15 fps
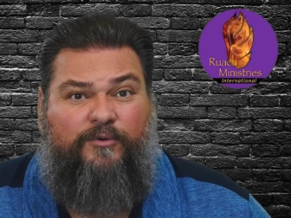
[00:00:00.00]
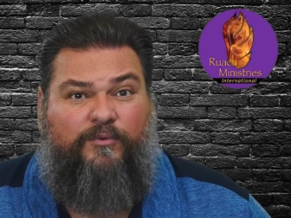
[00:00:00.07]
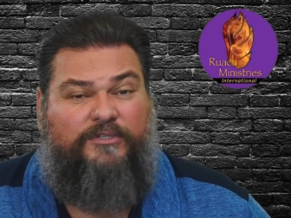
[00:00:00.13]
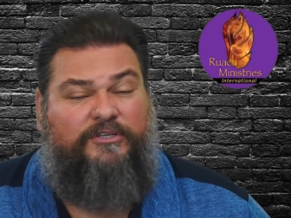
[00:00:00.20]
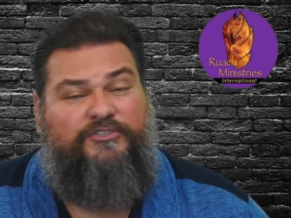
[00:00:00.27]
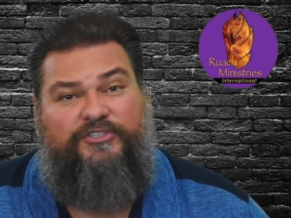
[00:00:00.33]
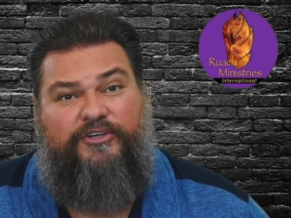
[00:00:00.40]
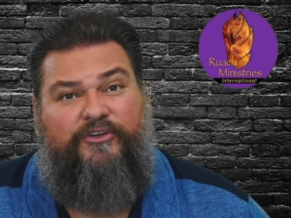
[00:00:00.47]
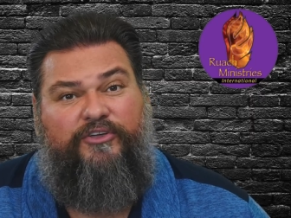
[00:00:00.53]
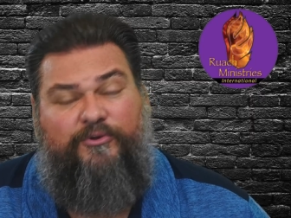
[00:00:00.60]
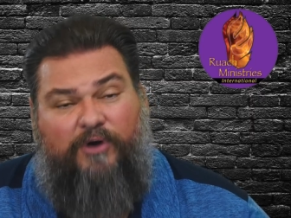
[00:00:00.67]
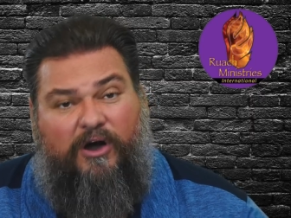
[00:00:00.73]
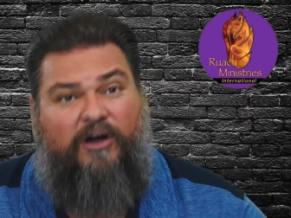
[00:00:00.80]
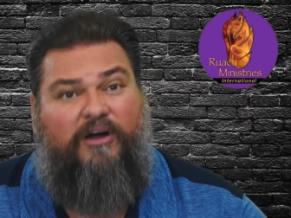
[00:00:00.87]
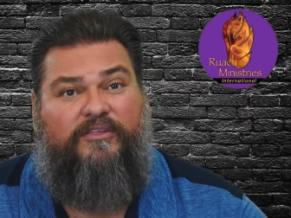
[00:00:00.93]
"Well, don't you know
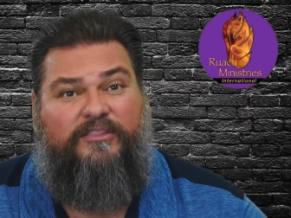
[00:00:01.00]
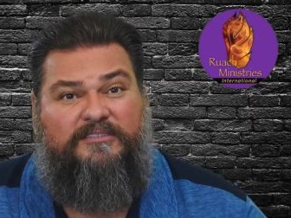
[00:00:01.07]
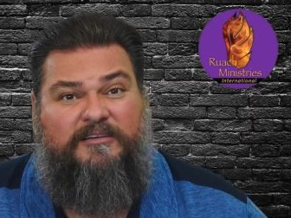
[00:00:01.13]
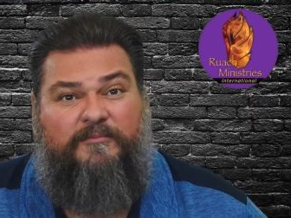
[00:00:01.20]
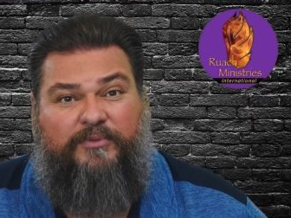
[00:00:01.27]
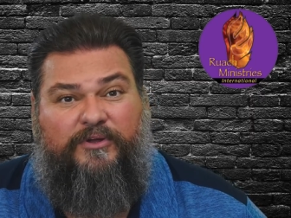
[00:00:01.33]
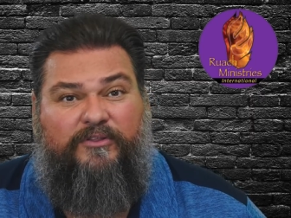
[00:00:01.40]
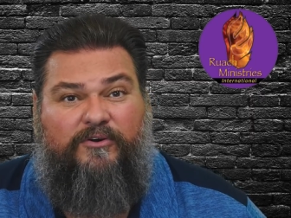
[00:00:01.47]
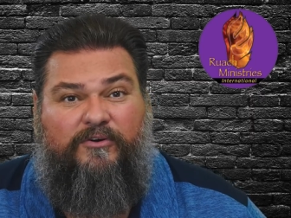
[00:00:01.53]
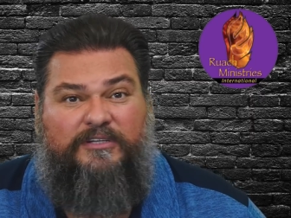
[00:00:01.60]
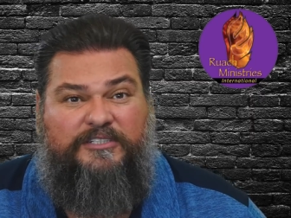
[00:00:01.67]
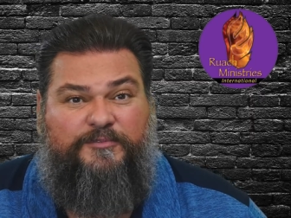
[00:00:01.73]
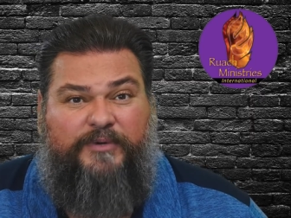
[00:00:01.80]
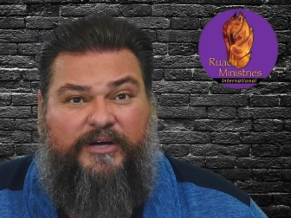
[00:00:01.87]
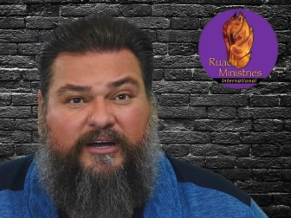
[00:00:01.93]
you are the temple of the
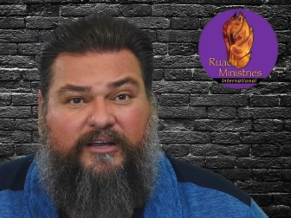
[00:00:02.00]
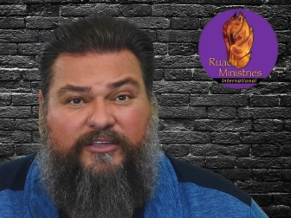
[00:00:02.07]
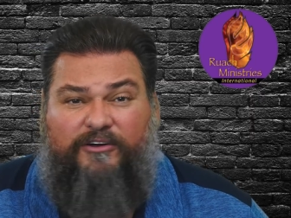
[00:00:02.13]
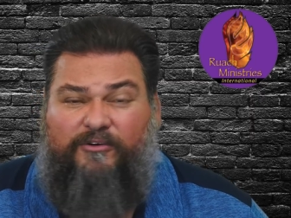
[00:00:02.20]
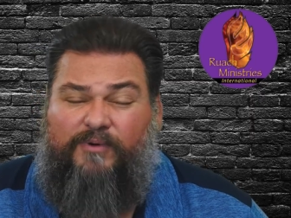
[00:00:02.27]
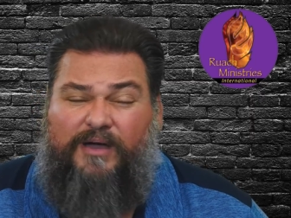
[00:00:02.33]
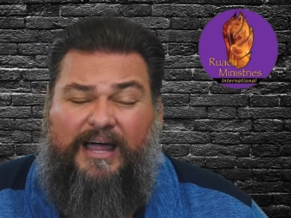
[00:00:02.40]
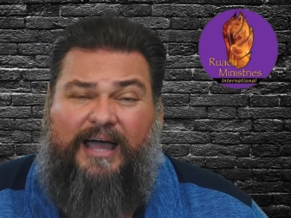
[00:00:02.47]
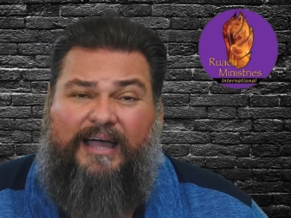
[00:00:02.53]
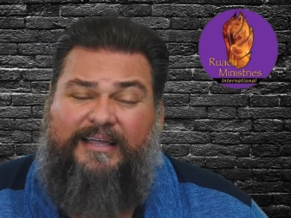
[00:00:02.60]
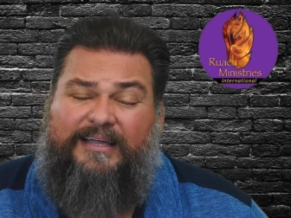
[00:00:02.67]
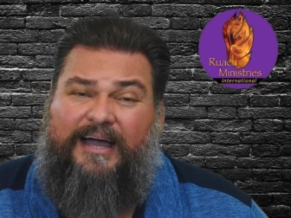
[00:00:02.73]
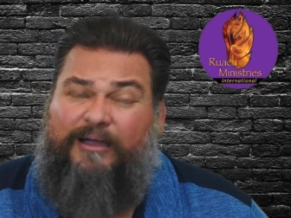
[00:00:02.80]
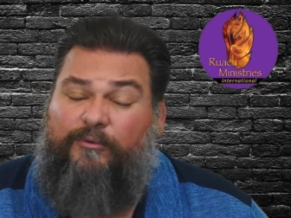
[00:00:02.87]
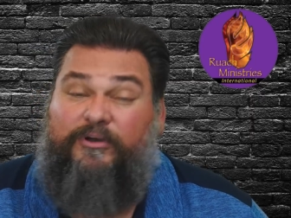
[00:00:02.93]
Holy Spirit?" You know what?
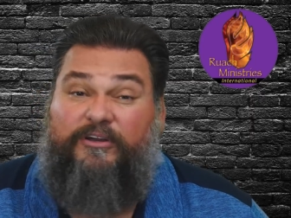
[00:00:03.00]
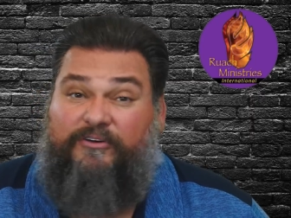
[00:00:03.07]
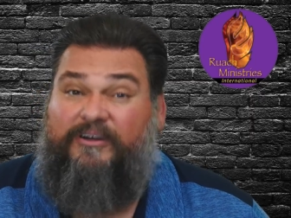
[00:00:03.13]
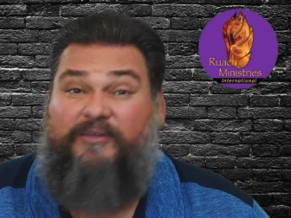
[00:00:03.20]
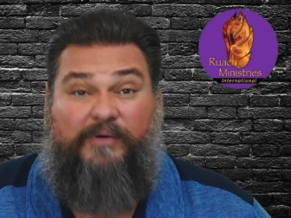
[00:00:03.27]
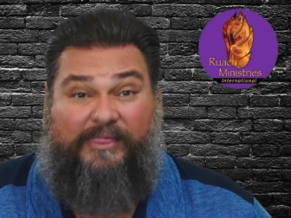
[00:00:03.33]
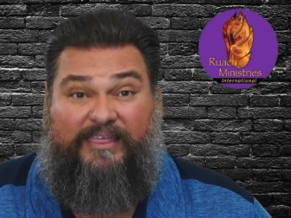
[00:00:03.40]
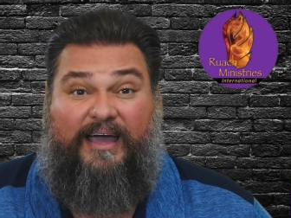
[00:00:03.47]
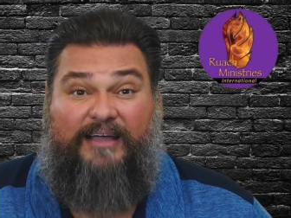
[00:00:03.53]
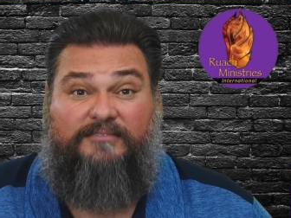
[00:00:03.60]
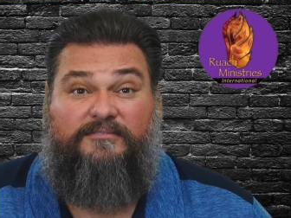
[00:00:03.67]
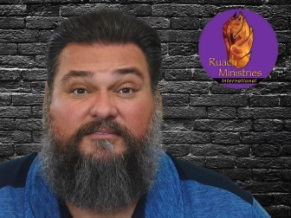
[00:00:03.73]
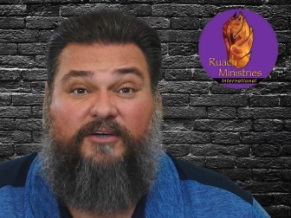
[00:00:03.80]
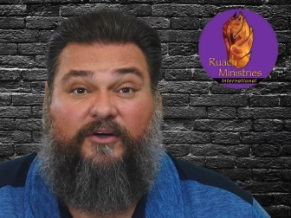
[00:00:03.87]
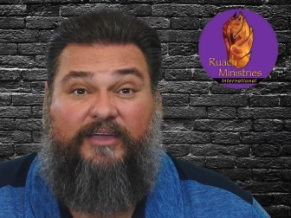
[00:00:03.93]
I I would agree with that.
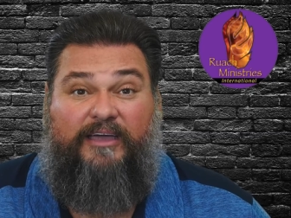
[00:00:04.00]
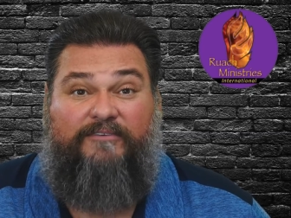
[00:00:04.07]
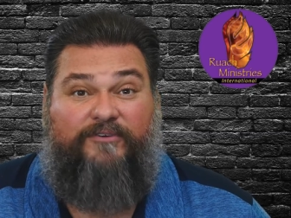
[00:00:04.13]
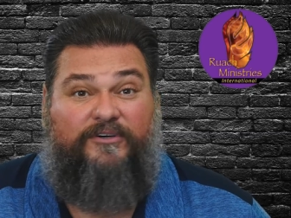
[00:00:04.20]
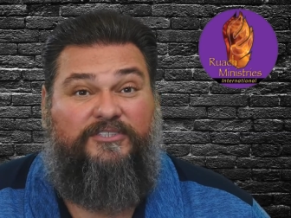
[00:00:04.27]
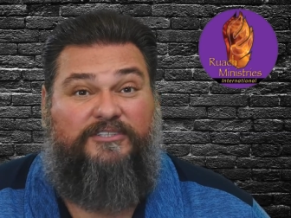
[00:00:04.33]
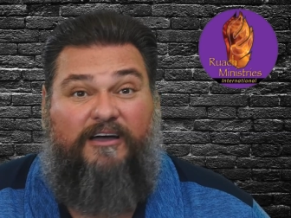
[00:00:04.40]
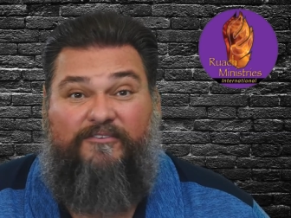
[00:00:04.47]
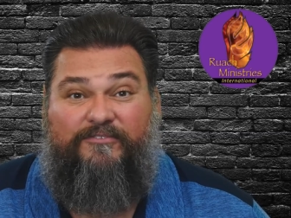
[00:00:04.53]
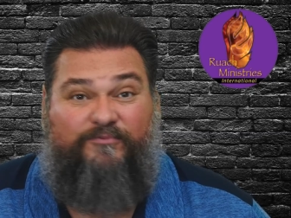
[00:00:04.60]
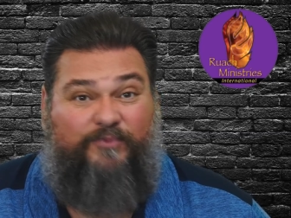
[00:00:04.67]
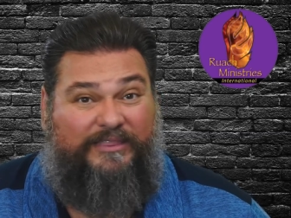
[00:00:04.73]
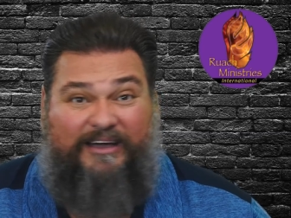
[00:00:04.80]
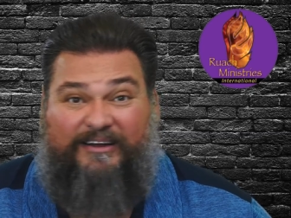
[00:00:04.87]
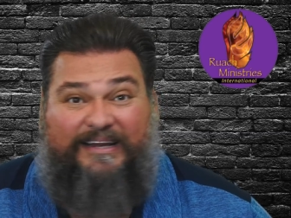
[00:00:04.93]
Okay, first off,
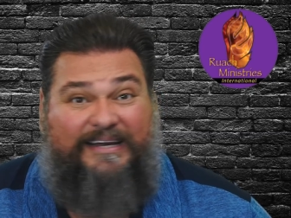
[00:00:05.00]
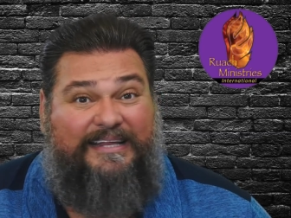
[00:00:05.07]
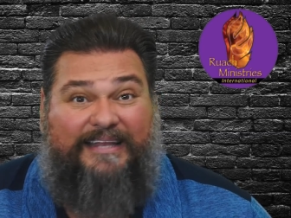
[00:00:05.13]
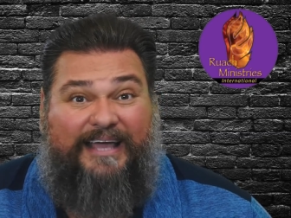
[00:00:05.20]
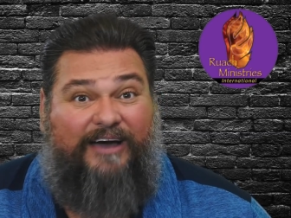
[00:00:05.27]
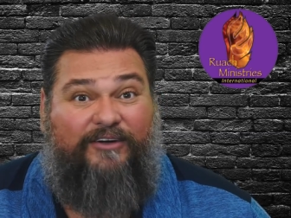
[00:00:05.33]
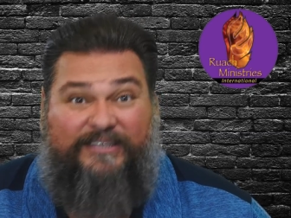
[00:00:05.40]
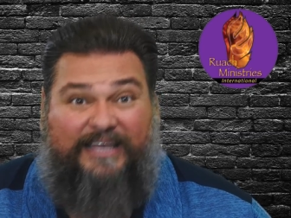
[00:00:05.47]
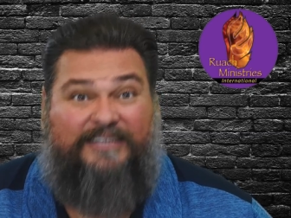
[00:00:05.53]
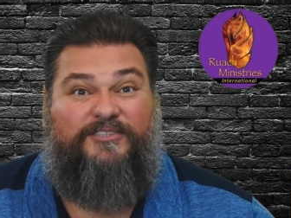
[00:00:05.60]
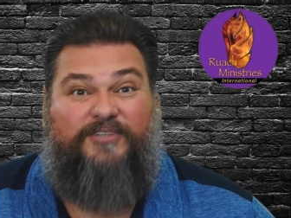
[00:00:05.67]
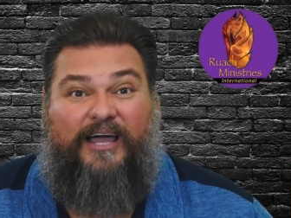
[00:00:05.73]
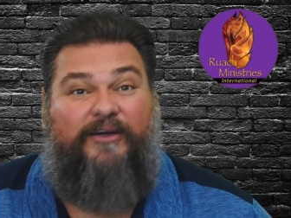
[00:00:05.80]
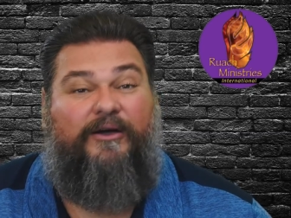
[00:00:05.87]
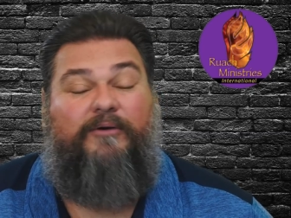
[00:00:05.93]
without any doubt,
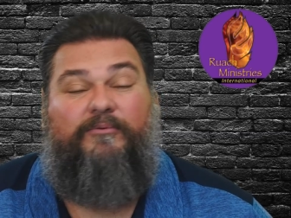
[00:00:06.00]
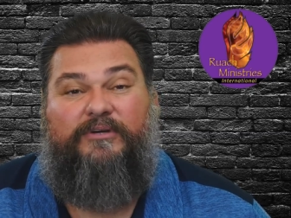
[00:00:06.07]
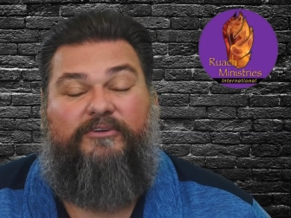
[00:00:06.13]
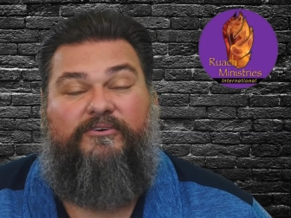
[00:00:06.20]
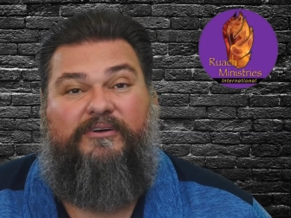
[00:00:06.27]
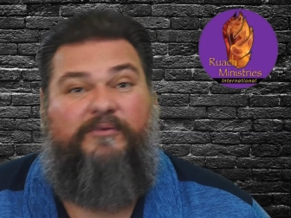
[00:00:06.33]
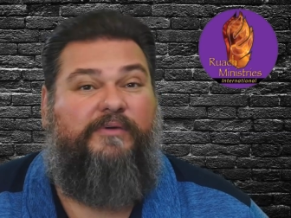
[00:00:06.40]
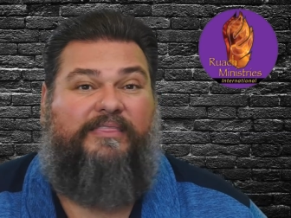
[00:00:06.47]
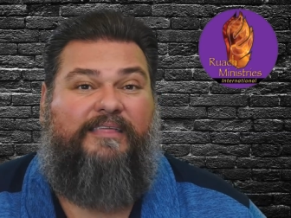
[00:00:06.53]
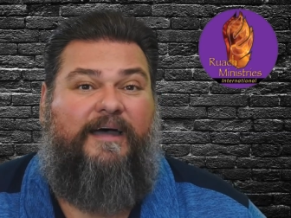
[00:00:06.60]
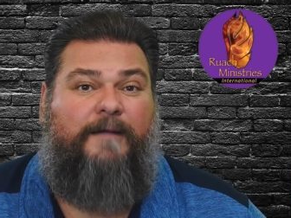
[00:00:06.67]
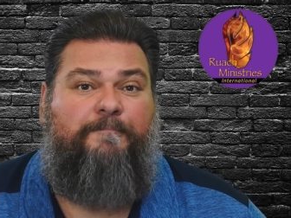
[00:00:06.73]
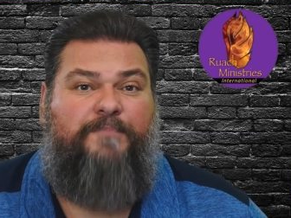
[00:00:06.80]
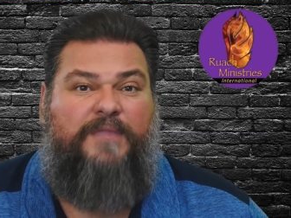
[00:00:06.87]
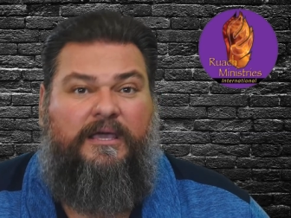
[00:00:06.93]
yes, I, I would agree with that.